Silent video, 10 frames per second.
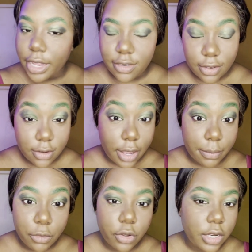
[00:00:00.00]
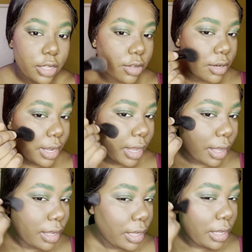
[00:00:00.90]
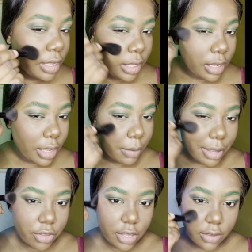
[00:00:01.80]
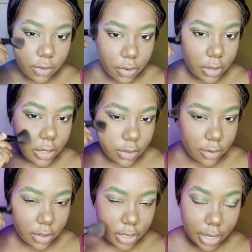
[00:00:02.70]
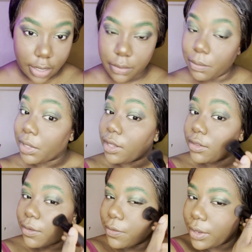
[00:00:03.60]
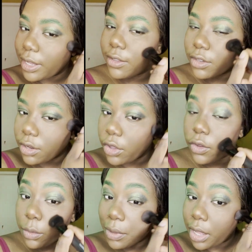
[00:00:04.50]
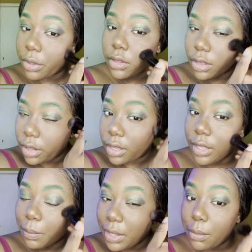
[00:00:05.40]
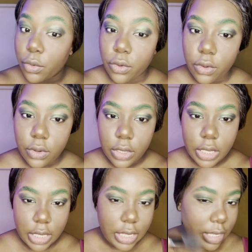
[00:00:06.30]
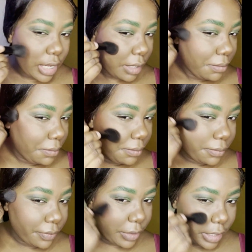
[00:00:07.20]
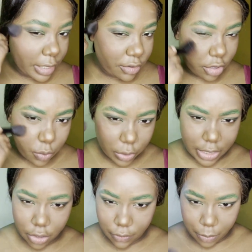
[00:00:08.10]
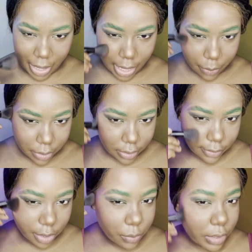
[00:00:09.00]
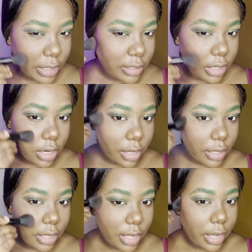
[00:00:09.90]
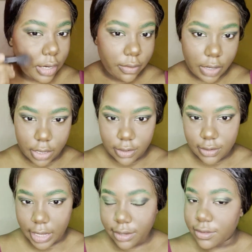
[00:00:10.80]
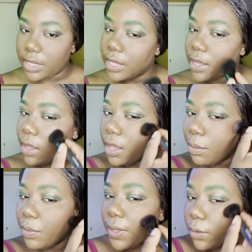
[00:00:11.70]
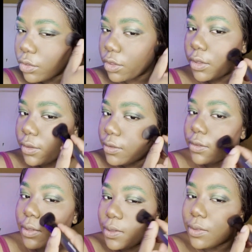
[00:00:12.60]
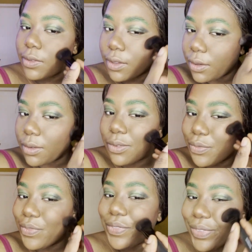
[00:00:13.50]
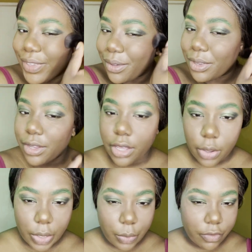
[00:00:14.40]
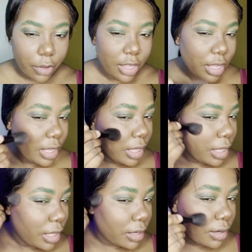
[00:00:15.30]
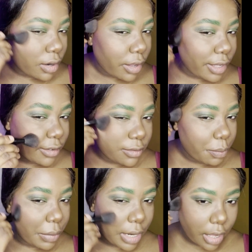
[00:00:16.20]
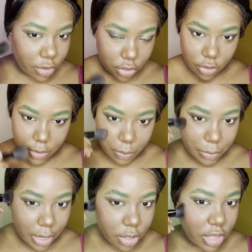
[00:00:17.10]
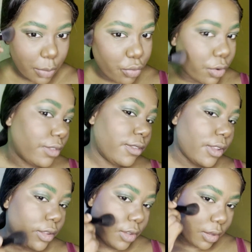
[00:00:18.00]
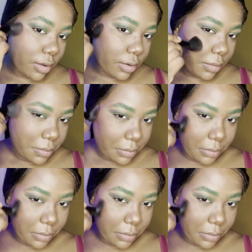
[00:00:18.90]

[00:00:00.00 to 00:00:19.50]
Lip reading: I'm not going to do that. I'm actually not going to do that because I feel like it's going to overpower the look a bit more. And I don't want it overpowered. I want it to look kind of like a sexy Beetlejuice. So I'm going to go in with a nice blushy bronzer tone.